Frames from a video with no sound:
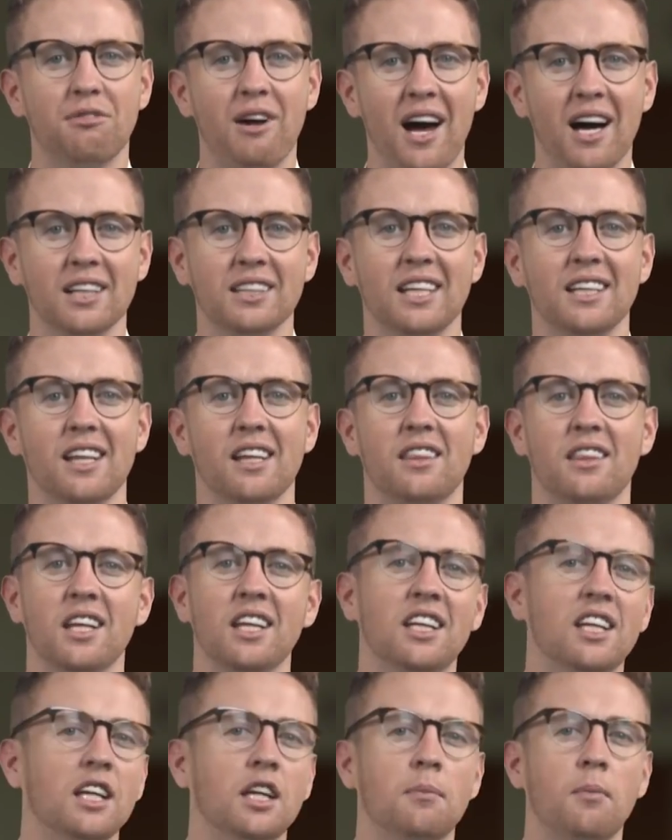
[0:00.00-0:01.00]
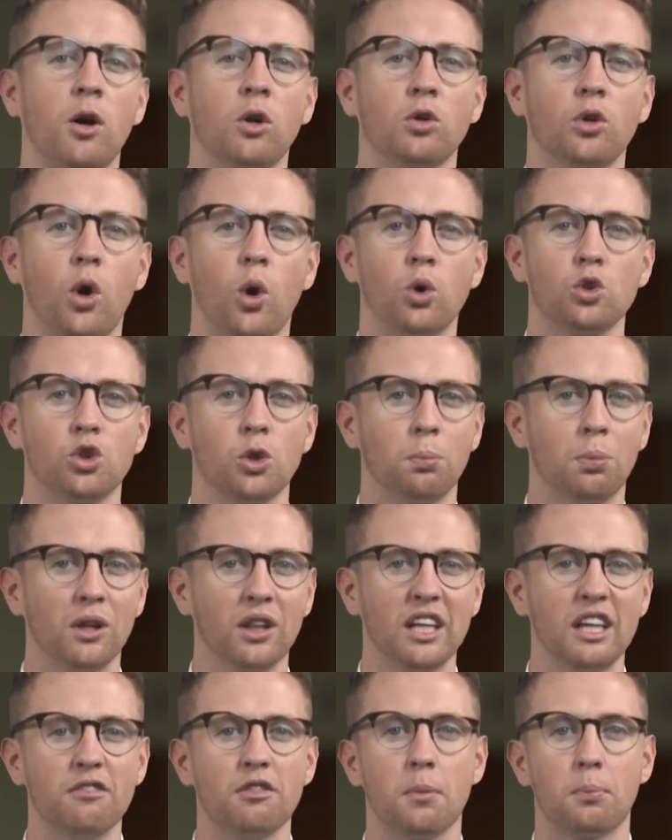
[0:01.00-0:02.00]
validate the thinking among those who
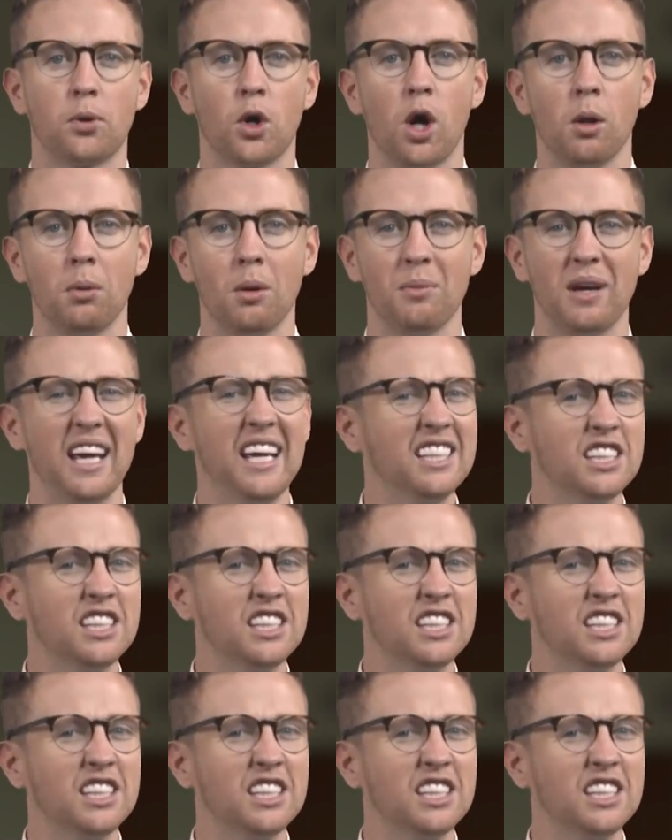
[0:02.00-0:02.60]
believe the problem